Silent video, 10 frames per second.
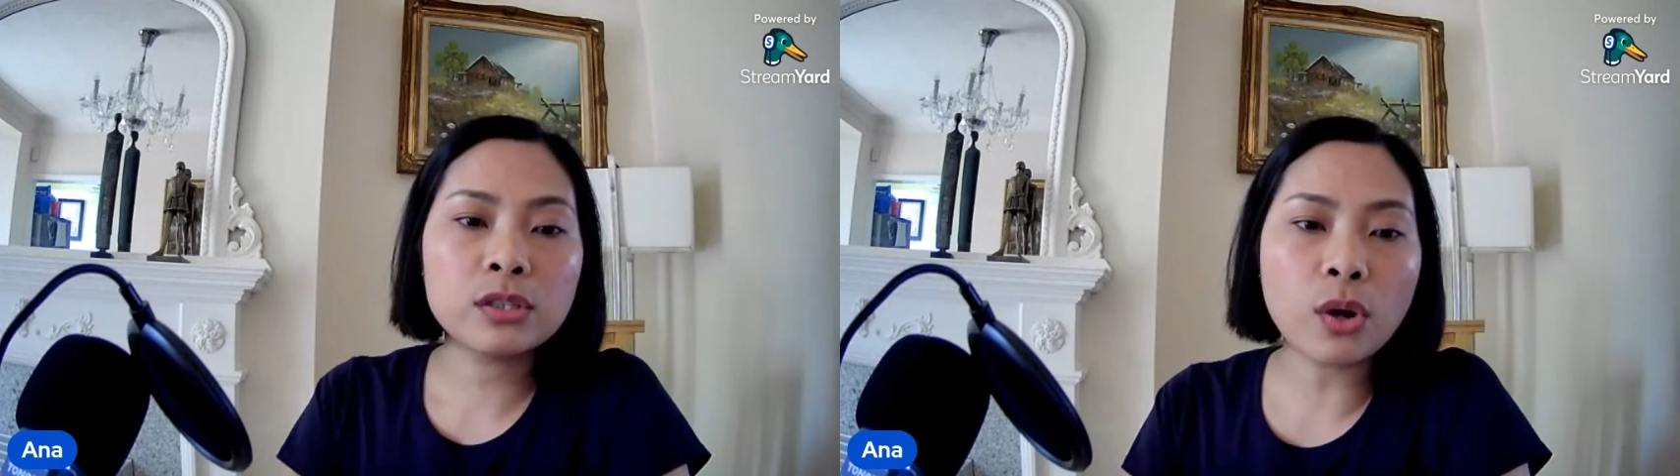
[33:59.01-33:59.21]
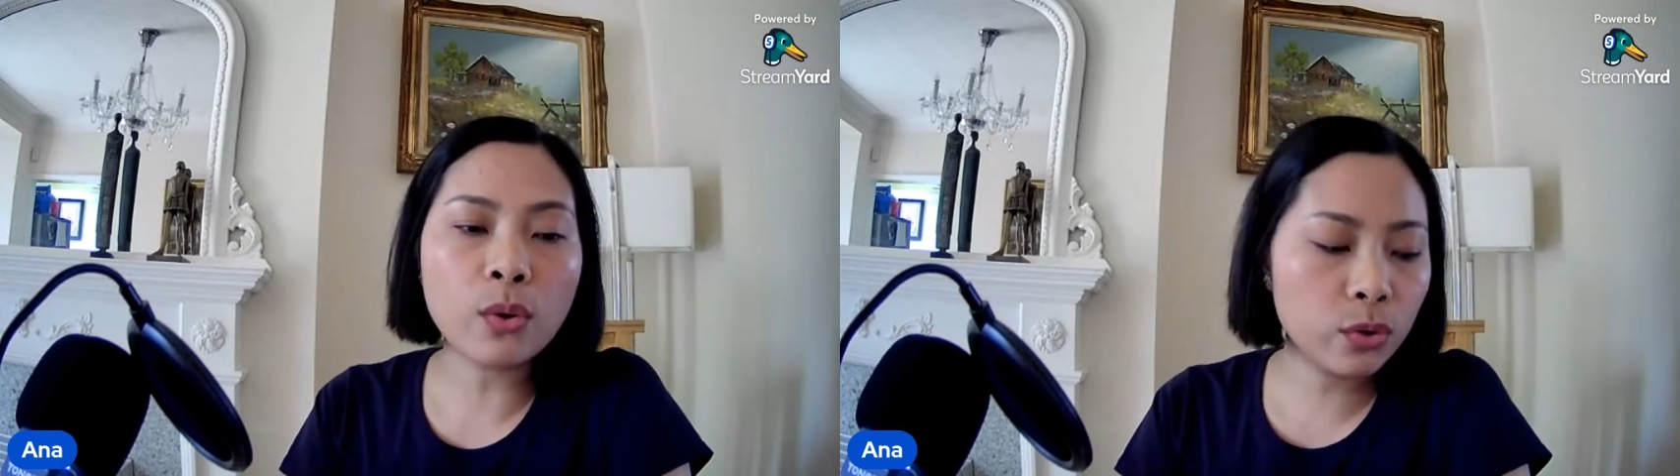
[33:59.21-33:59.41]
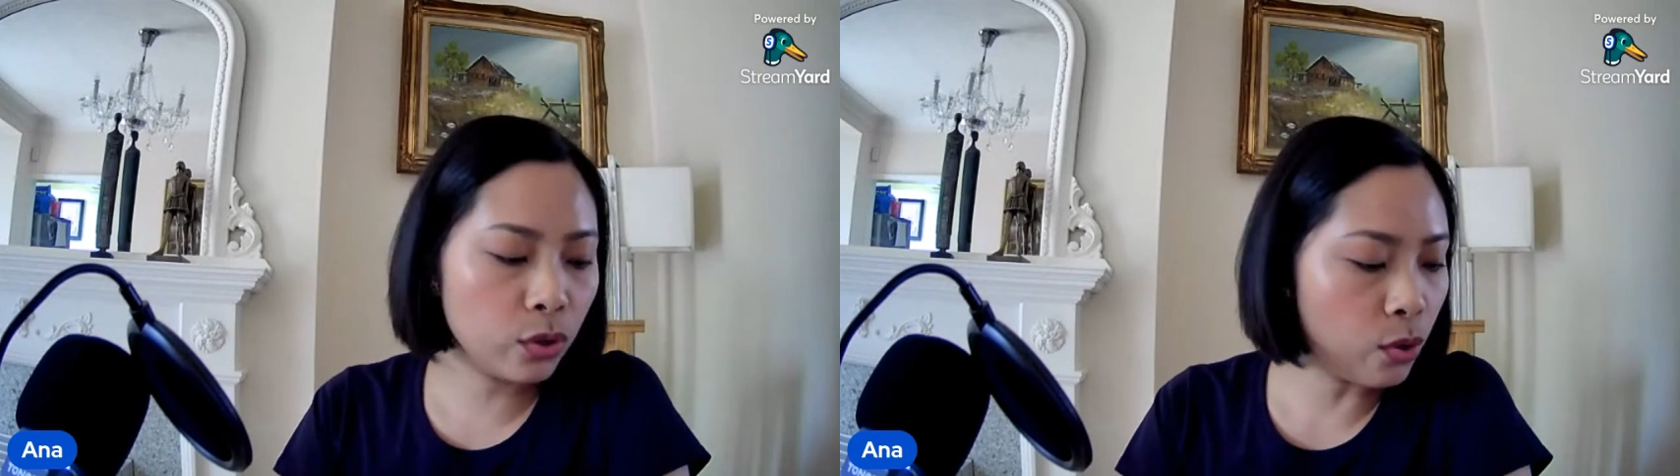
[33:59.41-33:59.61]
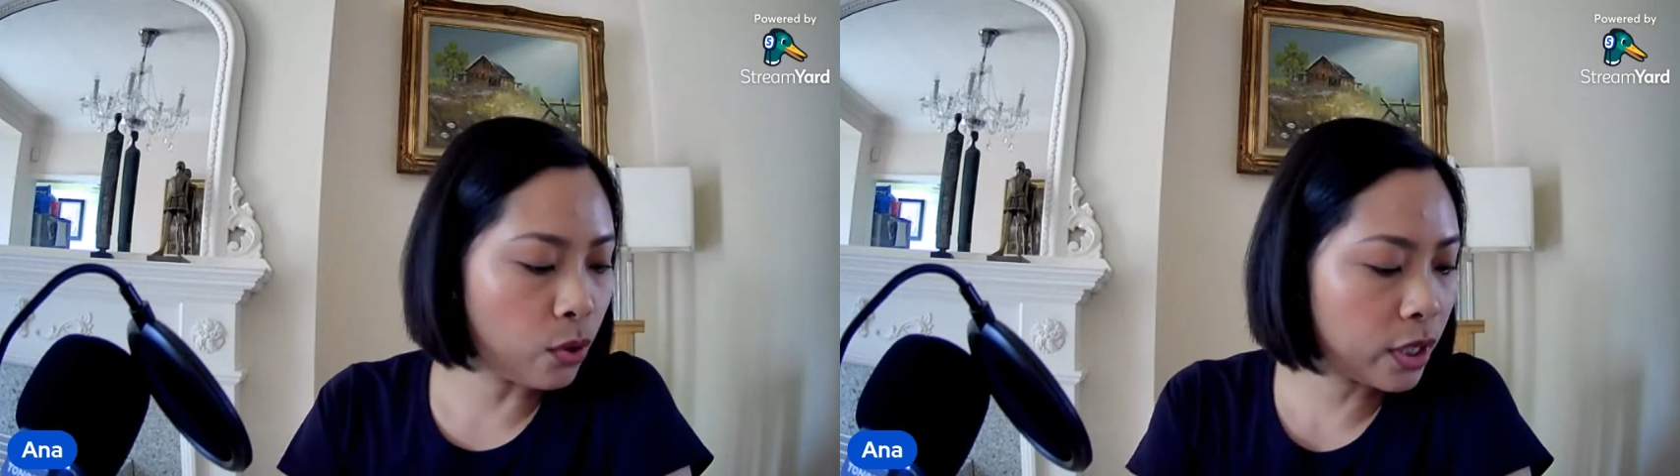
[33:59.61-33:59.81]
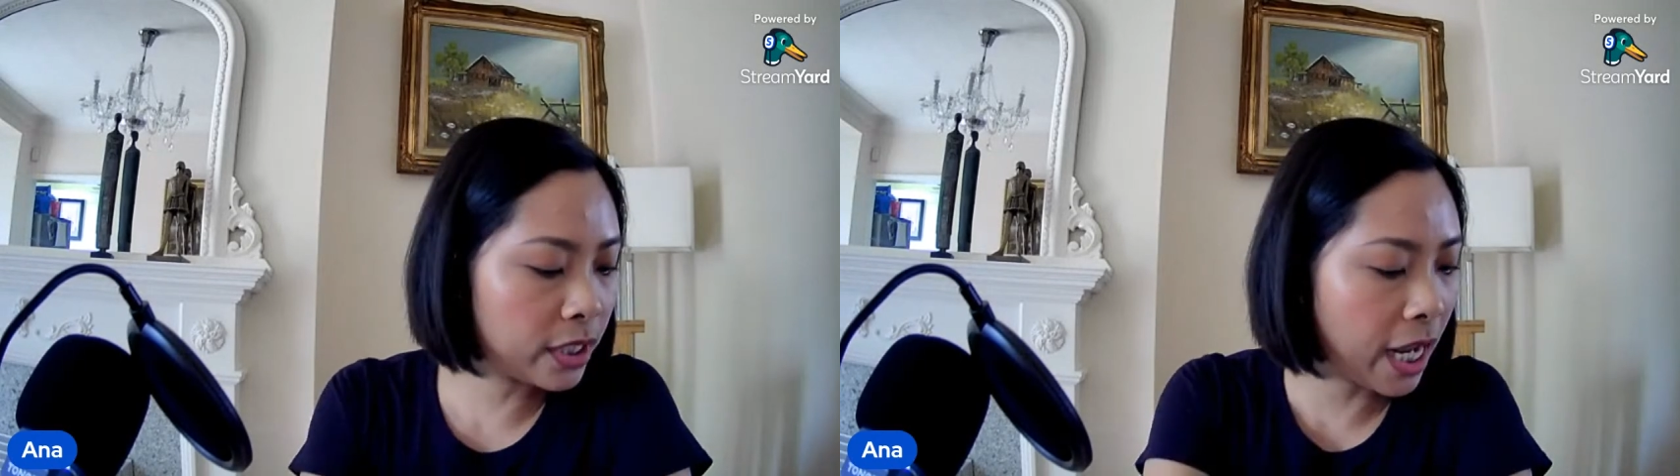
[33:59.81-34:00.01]
So
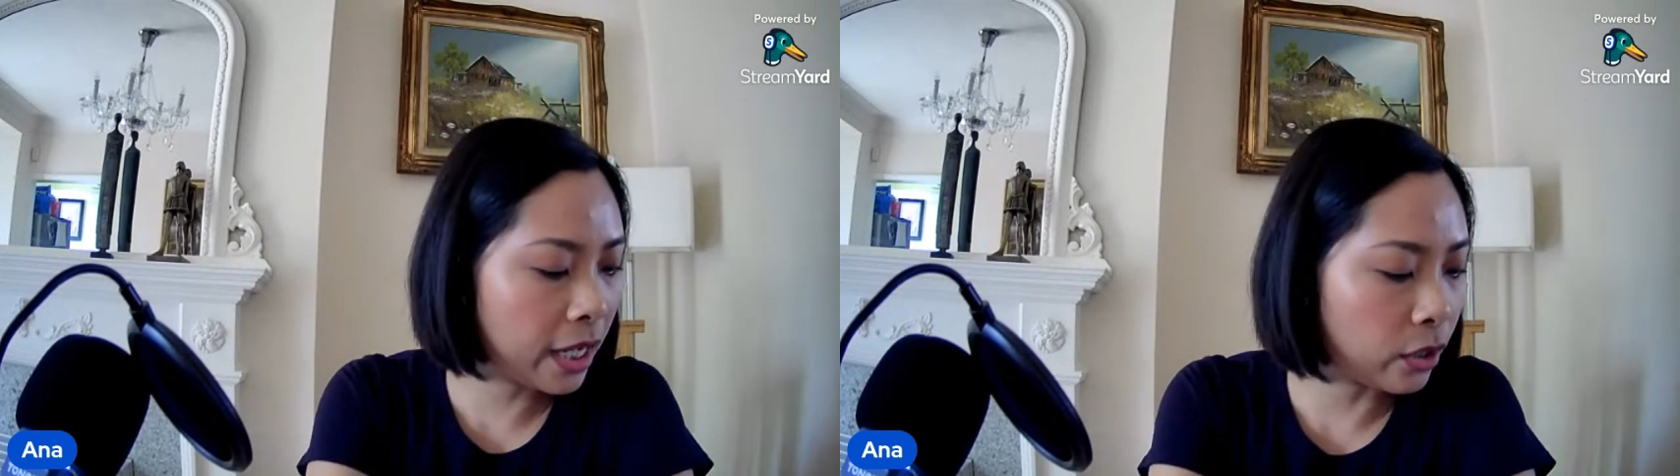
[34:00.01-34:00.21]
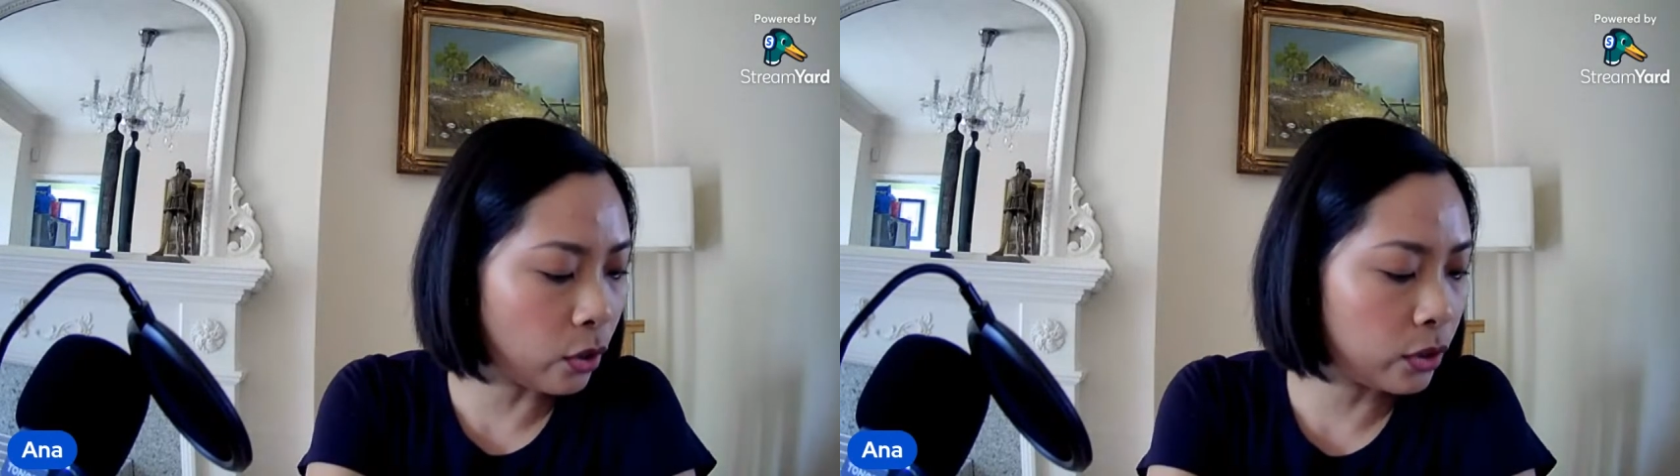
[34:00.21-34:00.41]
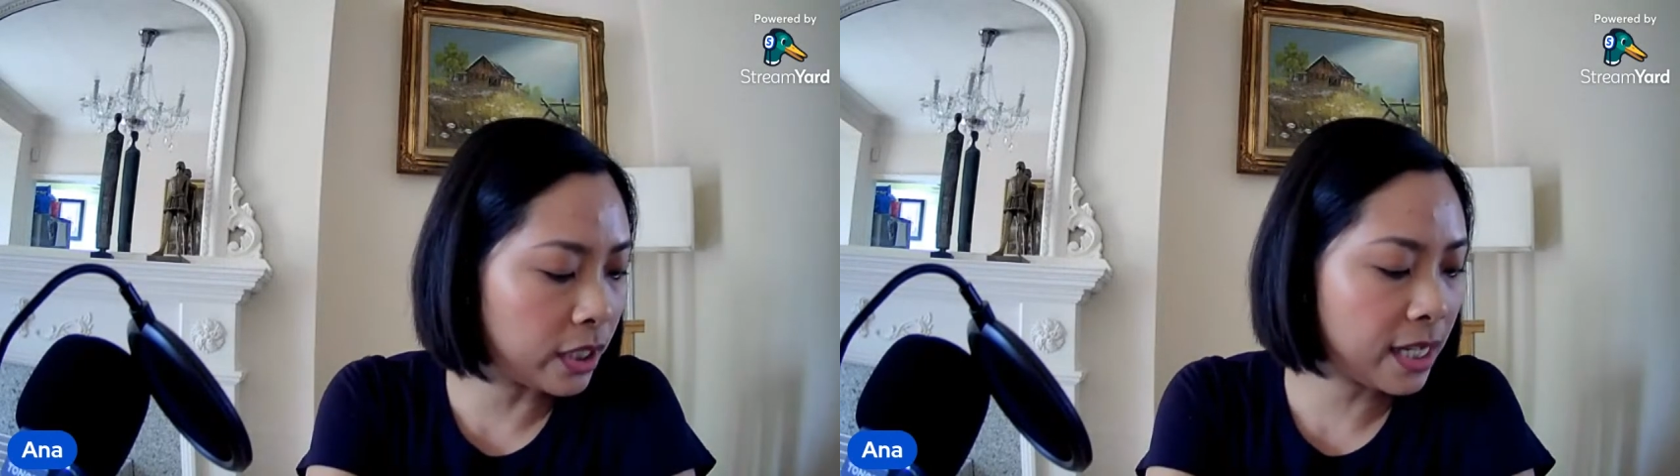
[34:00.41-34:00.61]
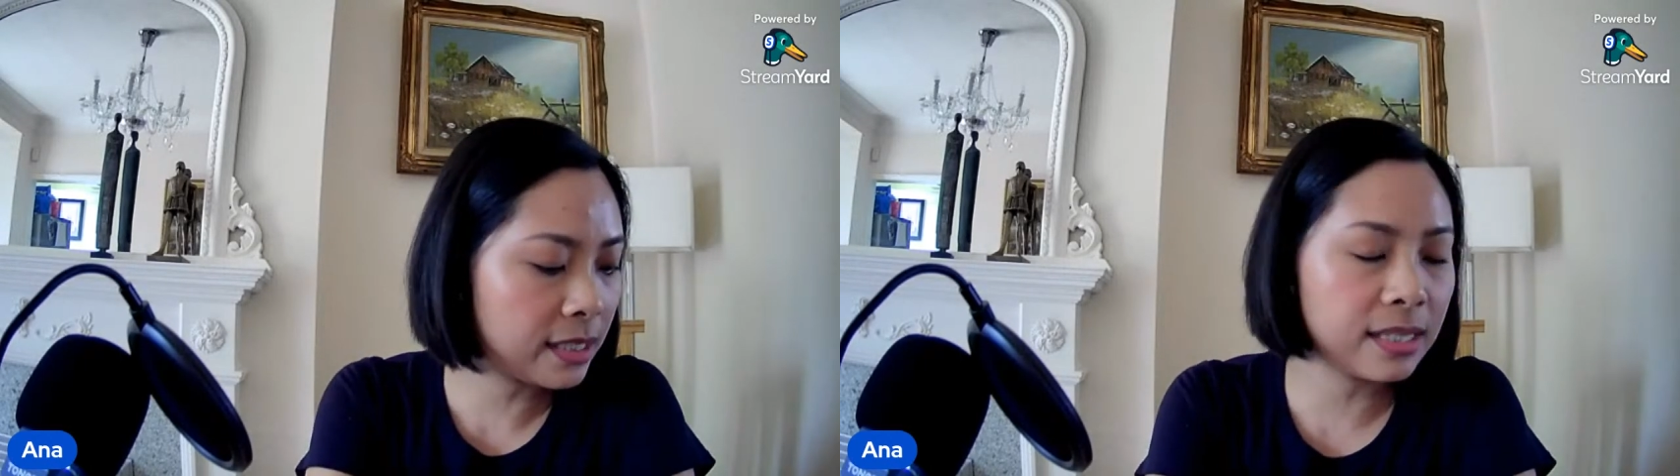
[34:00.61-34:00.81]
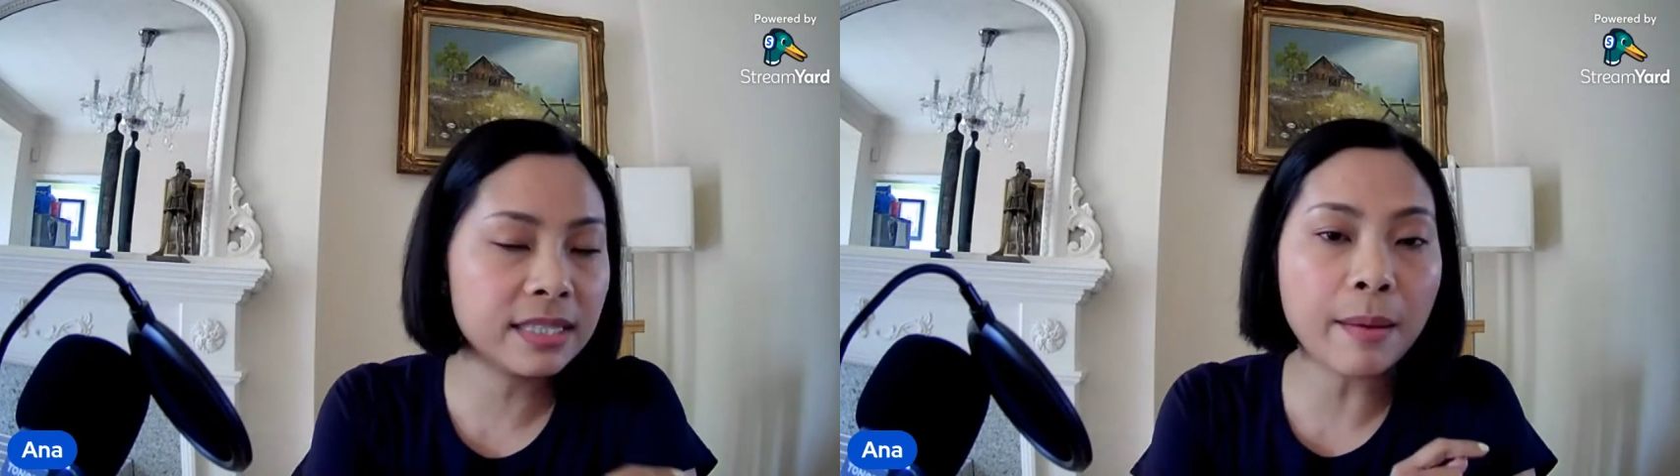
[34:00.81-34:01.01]
your date code
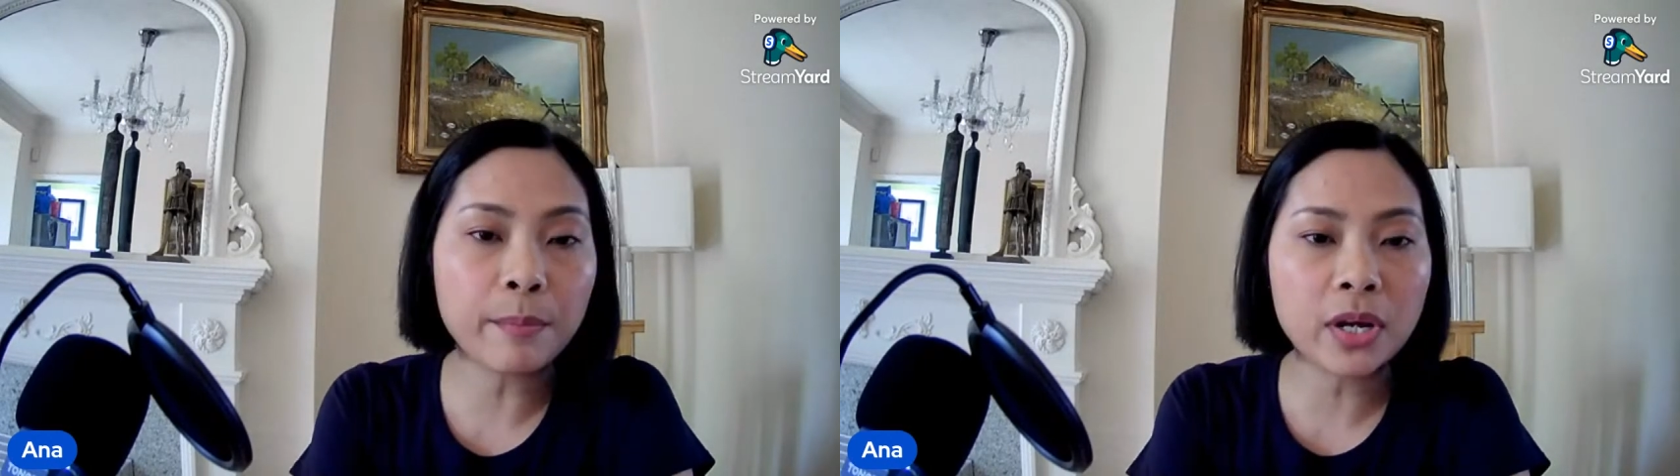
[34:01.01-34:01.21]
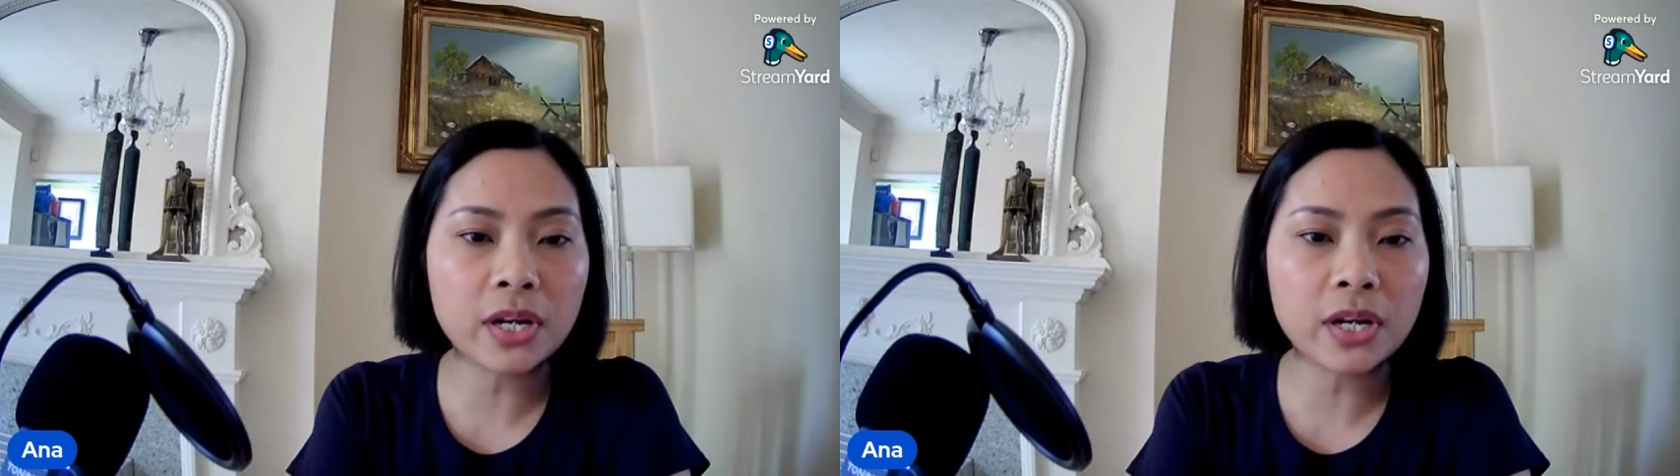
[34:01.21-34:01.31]
is December